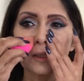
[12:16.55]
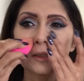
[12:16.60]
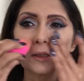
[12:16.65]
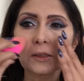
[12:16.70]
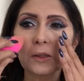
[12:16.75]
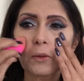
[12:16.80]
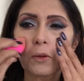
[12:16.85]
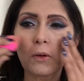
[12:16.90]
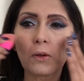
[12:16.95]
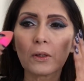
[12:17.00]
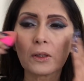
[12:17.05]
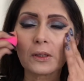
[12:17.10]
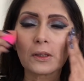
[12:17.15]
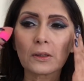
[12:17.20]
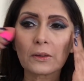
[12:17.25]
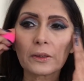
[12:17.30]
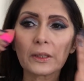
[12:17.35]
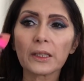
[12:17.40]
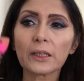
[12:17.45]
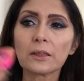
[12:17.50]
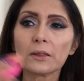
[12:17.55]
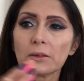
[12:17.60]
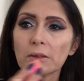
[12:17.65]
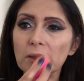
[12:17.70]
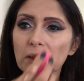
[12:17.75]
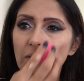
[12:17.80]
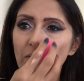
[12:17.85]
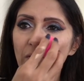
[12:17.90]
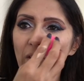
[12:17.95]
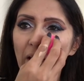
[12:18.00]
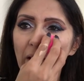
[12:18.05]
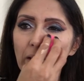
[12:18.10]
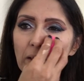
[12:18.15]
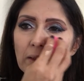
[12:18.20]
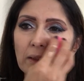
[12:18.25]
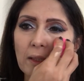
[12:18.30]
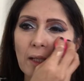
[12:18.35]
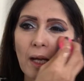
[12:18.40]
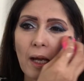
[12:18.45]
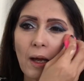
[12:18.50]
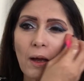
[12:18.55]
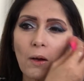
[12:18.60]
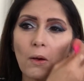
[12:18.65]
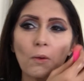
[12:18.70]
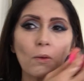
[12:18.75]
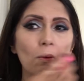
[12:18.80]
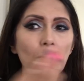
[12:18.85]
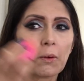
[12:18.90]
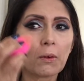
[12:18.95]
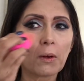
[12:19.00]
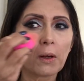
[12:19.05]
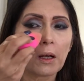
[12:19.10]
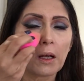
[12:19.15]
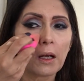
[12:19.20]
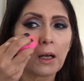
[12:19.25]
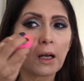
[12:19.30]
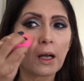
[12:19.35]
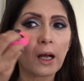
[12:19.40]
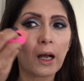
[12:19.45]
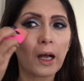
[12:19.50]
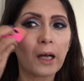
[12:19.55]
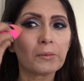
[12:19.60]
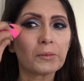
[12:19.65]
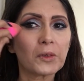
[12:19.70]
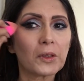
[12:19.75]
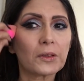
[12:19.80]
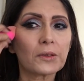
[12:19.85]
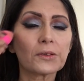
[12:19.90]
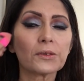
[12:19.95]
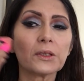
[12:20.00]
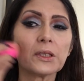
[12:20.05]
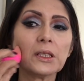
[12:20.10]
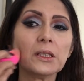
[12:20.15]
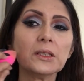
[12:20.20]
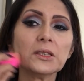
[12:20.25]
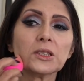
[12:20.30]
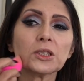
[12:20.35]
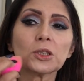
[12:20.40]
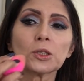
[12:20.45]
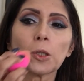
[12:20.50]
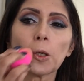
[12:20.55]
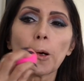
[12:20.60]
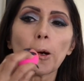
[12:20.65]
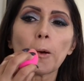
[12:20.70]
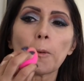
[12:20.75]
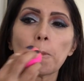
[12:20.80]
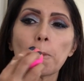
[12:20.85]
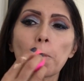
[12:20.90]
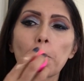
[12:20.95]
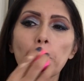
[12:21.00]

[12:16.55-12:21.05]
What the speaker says: So although it looks fine now, I'm not really sure